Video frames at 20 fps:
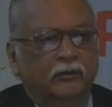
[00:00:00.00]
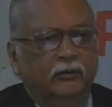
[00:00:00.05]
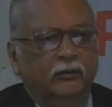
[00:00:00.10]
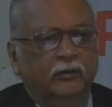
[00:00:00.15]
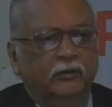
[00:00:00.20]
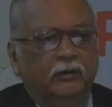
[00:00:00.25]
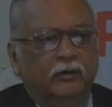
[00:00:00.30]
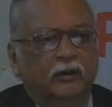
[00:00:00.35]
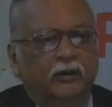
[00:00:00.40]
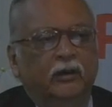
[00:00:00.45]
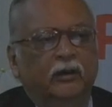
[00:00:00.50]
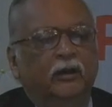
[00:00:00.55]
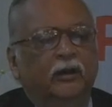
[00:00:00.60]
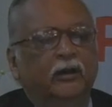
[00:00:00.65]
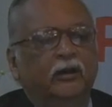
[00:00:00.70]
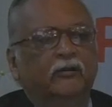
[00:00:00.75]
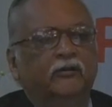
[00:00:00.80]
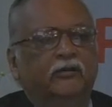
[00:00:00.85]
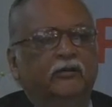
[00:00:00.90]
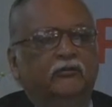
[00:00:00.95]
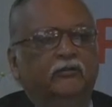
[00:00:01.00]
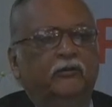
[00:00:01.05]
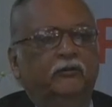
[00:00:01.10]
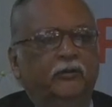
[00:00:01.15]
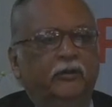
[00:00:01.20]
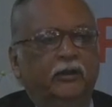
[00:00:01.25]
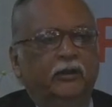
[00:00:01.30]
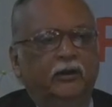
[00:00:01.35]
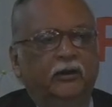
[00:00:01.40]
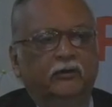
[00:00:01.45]
in such a way
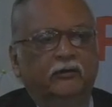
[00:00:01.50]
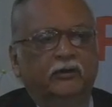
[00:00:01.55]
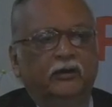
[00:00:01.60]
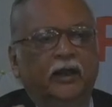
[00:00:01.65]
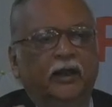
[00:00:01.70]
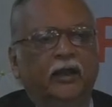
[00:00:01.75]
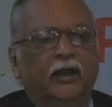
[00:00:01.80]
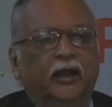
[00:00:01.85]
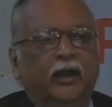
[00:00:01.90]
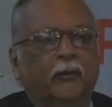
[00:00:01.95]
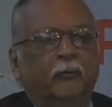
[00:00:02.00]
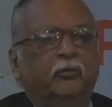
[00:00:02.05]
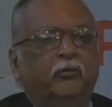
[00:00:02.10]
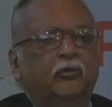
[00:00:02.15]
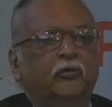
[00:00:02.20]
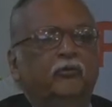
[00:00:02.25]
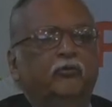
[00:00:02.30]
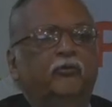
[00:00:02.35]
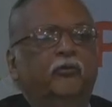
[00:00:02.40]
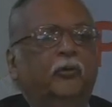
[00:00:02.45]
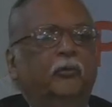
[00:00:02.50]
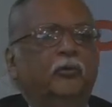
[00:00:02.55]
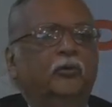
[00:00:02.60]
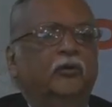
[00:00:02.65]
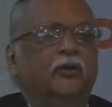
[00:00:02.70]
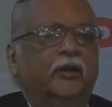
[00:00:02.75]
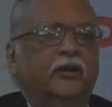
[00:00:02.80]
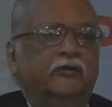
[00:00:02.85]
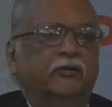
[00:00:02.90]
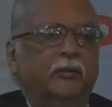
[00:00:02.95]
that it's like a capsule form to the
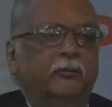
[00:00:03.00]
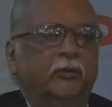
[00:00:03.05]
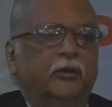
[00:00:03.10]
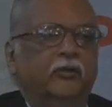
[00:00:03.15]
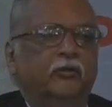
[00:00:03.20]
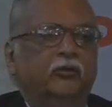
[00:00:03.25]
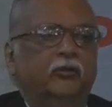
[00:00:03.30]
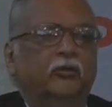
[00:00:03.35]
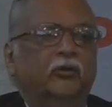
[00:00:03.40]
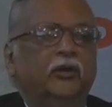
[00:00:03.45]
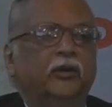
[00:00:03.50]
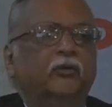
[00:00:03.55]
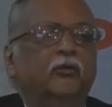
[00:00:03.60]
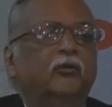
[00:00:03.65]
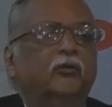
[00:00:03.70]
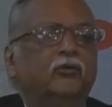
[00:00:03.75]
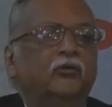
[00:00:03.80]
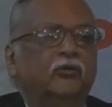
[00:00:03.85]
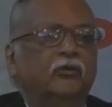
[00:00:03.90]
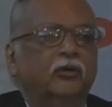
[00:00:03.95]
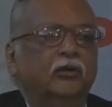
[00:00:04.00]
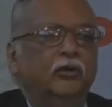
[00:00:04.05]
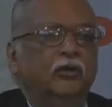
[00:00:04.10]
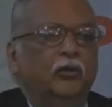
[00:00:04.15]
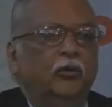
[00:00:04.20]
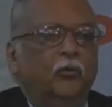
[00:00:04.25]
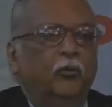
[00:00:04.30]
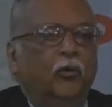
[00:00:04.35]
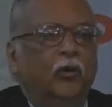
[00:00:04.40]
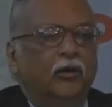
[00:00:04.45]
examiner so he knows
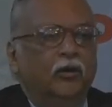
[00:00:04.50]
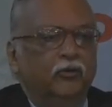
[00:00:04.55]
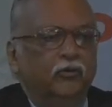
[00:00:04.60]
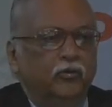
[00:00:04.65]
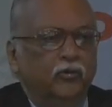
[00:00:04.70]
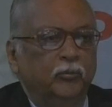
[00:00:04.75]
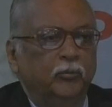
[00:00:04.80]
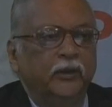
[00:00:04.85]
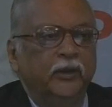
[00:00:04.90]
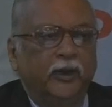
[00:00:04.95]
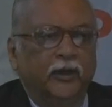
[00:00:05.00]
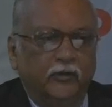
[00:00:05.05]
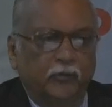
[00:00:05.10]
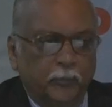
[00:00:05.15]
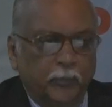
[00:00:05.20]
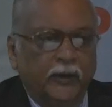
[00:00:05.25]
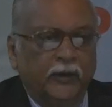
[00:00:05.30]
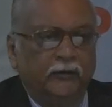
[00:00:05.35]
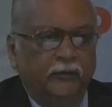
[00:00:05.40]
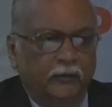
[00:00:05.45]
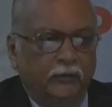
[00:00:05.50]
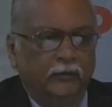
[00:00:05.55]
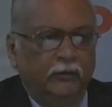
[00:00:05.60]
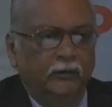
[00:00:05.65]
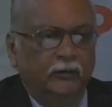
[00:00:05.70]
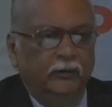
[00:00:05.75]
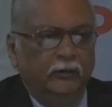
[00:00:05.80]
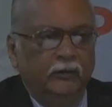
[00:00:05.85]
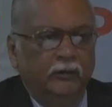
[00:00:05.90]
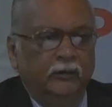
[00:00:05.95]
what is to be expected.
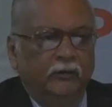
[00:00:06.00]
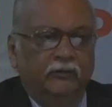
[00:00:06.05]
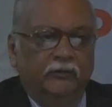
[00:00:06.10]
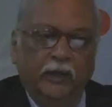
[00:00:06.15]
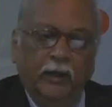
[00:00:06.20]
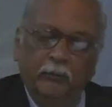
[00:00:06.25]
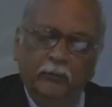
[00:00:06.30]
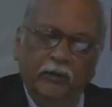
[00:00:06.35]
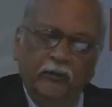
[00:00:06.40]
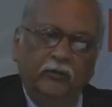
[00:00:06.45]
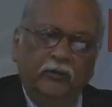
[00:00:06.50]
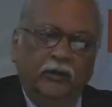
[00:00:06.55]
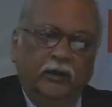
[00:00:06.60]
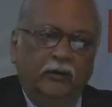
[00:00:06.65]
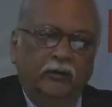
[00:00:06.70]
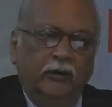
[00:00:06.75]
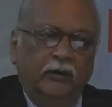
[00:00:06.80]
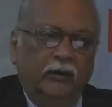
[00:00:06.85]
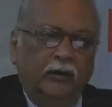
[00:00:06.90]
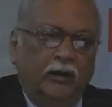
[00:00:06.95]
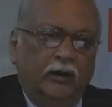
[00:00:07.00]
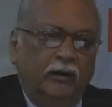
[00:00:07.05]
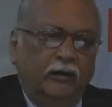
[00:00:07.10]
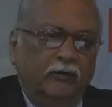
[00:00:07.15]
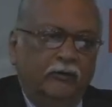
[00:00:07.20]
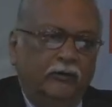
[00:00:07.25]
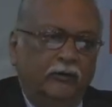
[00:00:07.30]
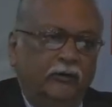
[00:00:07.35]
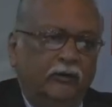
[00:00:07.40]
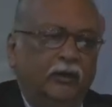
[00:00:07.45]
Same thing with congenital heart
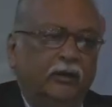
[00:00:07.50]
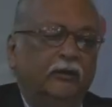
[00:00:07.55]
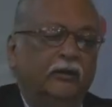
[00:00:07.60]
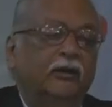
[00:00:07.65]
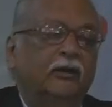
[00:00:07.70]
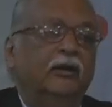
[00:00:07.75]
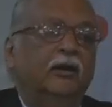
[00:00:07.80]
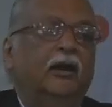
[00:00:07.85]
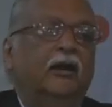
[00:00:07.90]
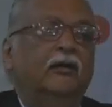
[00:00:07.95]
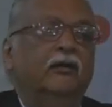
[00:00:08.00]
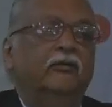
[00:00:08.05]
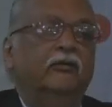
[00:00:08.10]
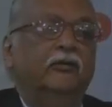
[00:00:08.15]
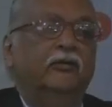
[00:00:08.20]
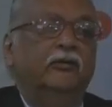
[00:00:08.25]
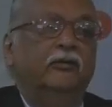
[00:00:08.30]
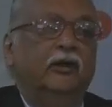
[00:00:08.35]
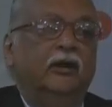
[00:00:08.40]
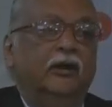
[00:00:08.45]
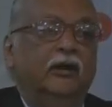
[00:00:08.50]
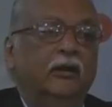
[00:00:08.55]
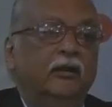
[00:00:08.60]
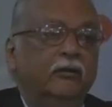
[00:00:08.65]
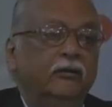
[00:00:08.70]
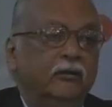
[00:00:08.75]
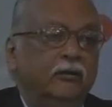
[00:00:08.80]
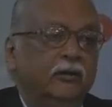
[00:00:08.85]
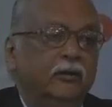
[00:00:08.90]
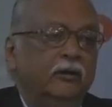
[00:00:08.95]
disease. Congenital heart disease in adult
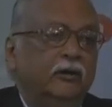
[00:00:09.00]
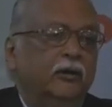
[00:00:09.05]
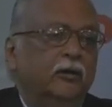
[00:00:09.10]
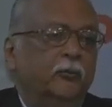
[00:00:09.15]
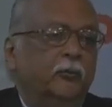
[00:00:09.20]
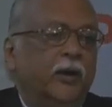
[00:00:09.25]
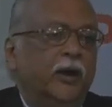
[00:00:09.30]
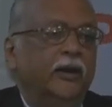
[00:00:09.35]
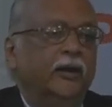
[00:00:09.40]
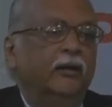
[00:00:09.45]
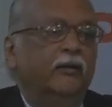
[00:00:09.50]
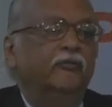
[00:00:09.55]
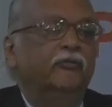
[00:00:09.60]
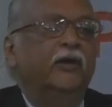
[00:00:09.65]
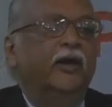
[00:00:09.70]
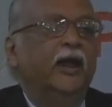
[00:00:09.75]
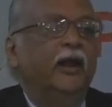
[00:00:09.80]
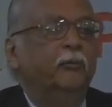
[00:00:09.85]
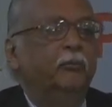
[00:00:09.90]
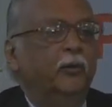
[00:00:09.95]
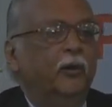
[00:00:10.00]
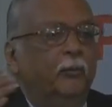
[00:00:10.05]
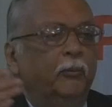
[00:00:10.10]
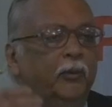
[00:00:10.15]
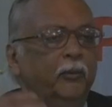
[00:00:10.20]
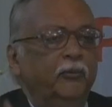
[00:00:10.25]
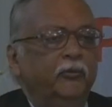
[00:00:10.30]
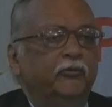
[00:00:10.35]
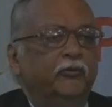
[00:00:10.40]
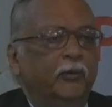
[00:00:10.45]
might have had
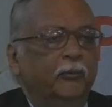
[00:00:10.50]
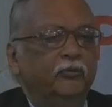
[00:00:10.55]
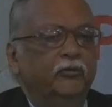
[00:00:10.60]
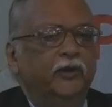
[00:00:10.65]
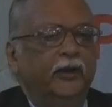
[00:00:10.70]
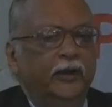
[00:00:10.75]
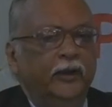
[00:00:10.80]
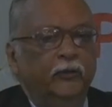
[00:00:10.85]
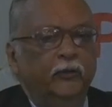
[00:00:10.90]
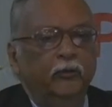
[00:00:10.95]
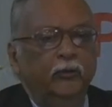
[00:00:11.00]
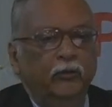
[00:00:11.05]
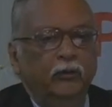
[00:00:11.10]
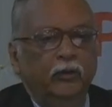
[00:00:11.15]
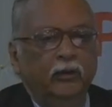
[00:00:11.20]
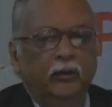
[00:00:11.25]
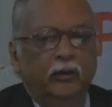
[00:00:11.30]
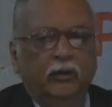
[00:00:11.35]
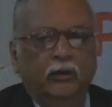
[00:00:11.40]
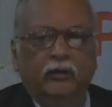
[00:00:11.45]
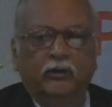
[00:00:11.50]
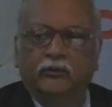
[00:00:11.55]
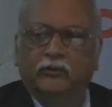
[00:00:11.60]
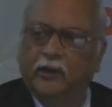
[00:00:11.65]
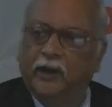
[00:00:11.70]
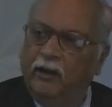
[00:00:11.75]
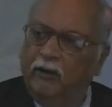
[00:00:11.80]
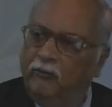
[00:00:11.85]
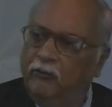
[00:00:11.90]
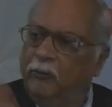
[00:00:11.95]
problems from childhood.
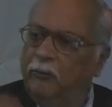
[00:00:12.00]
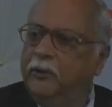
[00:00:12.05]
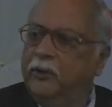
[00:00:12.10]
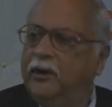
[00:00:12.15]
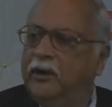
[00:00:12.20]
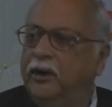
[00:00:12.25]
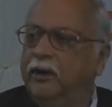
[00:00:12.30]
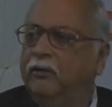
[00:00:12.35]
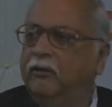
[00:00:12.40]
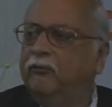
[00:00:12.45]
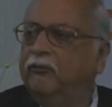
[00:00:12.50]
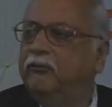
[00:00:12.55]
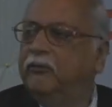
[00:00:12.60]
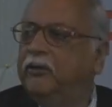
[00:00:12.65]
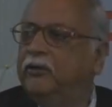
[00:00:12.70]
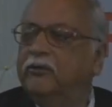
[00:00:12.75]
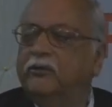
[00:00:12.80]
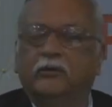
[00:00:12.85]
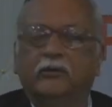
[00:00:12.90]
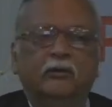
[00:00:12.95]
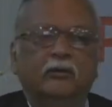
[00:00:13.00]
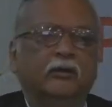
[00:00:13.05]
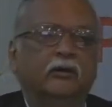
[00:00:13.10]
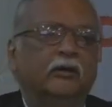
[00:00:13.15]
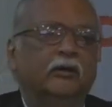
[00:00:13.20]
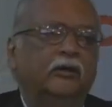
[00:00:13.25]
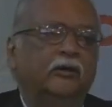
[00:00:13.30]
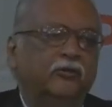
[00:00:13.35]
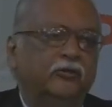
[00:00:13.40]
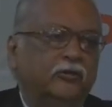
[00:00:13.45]
Start from the date of his
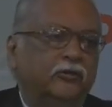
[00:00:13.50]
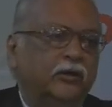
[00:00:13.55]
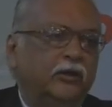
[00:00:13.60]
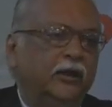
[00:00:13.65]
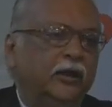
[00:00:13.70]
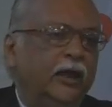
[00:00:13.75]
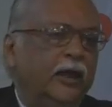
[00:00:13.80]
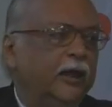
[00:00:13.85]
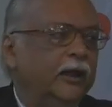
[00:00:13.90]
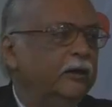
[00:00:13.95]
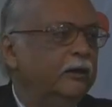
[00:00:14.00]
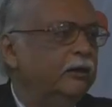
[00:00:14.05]
history and